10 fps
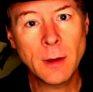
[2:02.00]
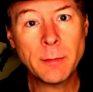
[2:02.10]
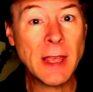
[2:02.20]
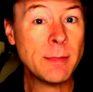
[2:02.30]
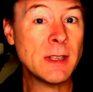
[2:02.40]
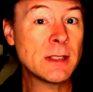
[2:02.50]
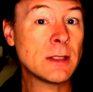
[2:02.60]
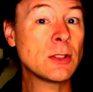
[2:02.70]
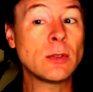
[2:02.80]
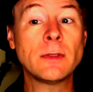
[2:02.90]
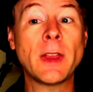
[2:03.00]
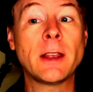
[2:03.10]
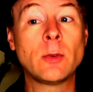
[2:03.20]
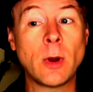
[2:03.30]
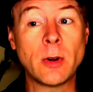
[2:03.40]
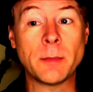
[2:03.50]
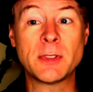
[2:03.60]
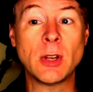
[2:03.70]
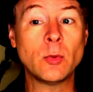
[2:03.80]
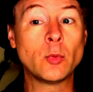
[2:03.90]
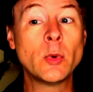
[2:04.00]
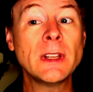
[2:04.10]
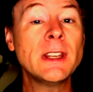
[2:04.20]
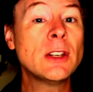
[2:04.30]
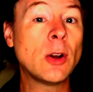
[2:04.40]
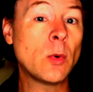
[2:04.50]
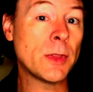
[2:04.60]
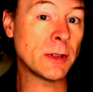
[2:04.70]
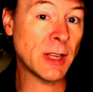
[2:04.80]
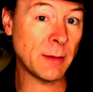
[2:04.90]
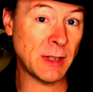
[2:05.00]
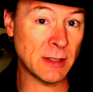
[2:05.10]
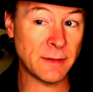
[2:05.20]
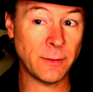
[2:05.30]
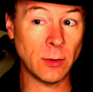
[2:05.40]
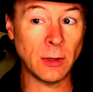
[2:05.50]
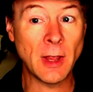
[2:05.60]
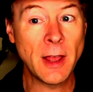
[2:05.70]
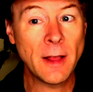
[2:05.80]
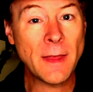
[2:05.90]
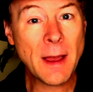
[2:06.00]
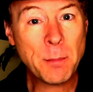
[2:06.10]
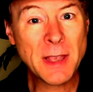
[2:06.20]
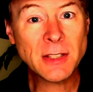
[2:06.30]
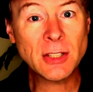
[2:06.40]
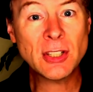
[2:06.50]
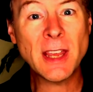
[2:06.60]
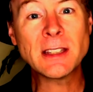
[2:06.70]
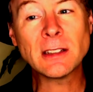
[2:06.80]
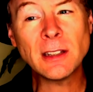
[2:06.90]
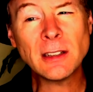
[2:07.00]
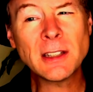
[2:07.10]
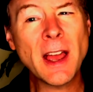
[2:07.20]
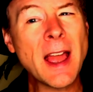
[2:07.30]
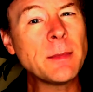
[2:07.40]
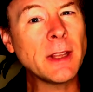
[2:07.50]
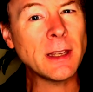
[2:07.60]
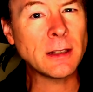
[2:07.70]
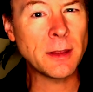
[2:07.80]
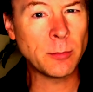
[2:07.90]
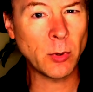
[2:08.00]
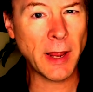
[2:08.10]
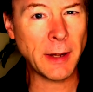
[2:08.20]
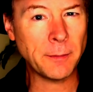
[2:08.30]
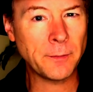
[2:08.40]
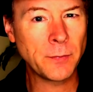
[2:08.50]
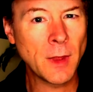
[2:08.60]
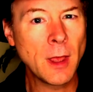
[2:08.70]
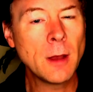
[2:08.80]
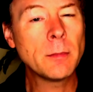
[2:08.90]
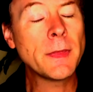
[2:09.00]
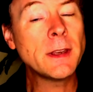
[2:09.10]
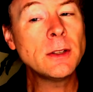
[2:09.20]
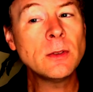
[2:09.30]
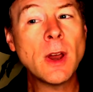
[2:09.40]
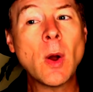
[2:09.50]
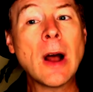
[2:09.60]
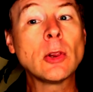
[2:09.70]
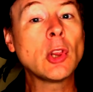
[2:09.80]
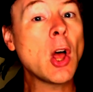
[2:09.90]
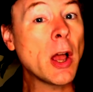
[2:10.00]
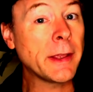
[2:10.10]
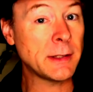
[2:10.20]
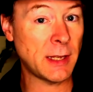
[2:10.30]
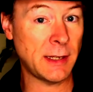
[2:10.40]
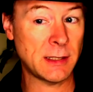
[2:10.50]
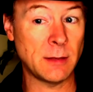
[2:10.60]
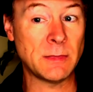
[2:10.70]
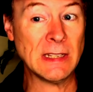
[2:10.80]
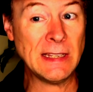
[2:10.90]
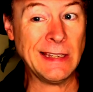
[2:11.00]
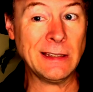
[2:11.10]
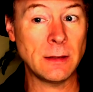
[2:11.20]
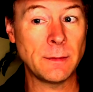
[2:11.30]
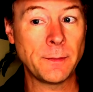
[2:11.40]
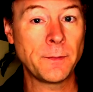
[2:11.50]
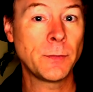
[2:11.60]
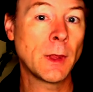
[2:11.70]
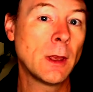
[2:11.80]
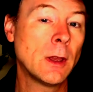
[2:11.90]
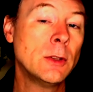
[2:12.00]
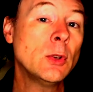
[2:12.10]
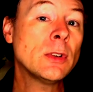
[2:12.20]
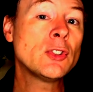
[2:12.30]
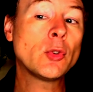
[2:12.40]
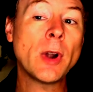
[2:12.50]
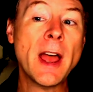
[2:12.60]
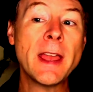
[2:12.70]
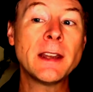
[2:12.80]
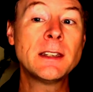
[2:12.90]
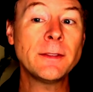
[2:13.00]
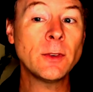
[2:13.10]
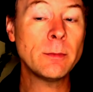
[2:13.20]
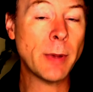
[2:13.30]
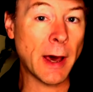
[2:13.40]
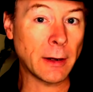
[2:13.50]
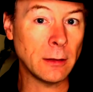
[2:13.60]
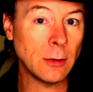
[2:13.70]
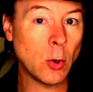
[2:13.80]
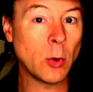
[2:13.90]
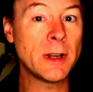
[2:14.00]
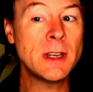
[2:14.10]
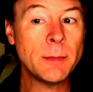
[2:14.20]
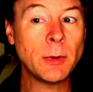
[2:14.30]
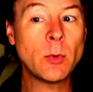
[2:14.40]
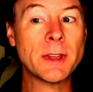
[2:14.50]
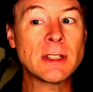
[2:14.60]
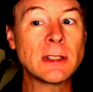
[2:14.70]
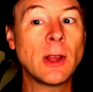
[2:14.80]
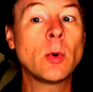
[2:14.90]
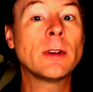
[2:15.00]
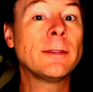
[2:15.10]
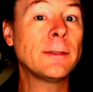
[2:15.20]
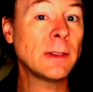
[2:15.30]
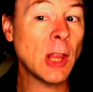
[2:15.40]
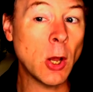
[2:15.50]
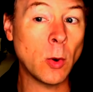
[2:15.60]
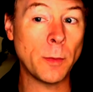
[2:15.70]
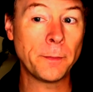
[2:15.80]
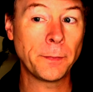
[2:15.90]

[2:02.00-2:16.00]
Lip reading: Babies, sort of like grown-ups, don't really know when their tummy is full. That message takes a little time to get to the brain, but they do know how long it takes them to eat. You can try a different bottle or a nipple with a slower flow.